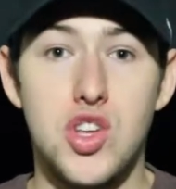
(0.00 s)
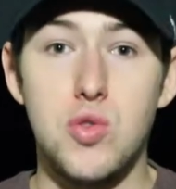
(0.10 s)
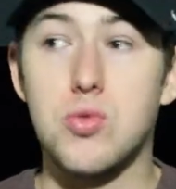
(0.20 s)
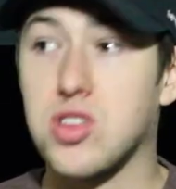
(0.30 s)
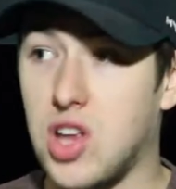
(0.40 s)

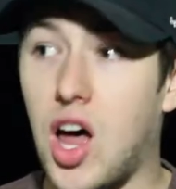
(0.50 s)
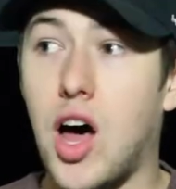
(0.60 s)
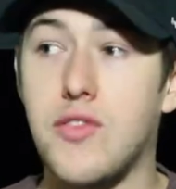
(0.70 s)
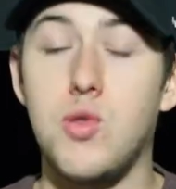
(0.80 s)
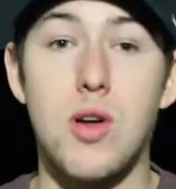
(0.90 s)
you
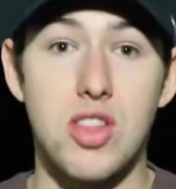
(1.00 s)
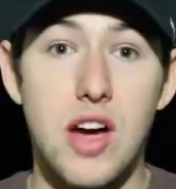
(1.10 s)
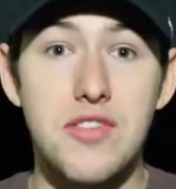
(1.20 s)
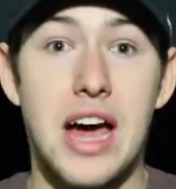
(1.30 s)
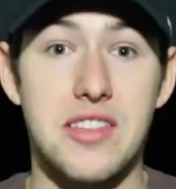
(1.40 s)

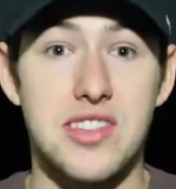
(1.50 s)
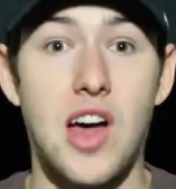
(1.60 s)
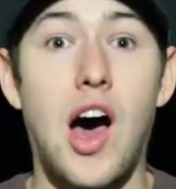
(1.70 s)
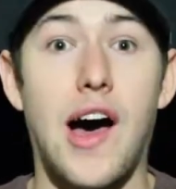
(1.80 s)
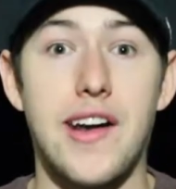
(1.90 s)
love that
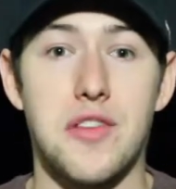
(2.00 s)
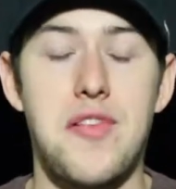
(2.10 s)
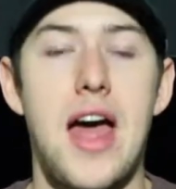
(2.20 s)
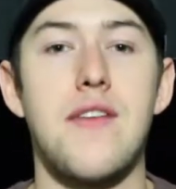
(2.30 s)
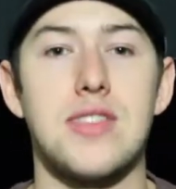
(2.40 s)
thought
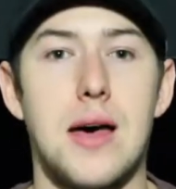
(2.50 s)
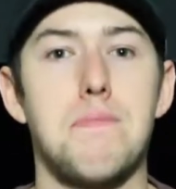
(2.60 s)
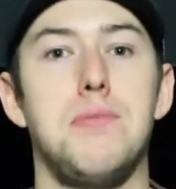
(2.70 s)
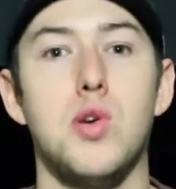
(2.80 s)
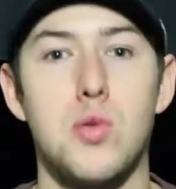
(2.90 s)
of having
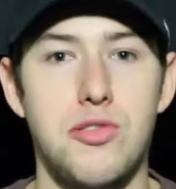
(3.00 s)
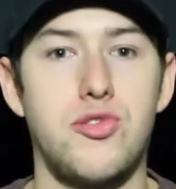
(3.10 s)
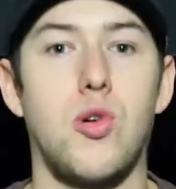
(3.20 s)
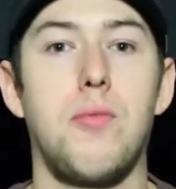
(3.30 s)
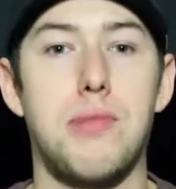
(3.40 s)
that
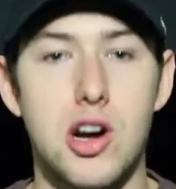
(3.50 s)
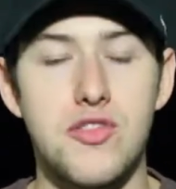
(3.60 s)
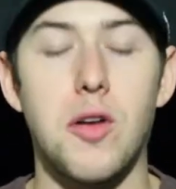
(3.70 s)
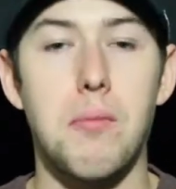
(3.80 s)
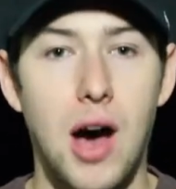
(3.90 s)
beautiful,
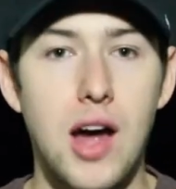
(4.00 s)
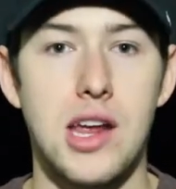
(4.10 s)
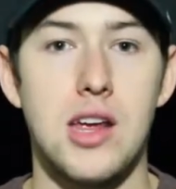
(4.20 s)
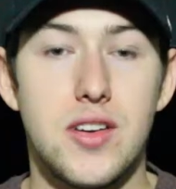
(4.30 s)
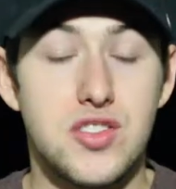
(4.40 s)
perfect body.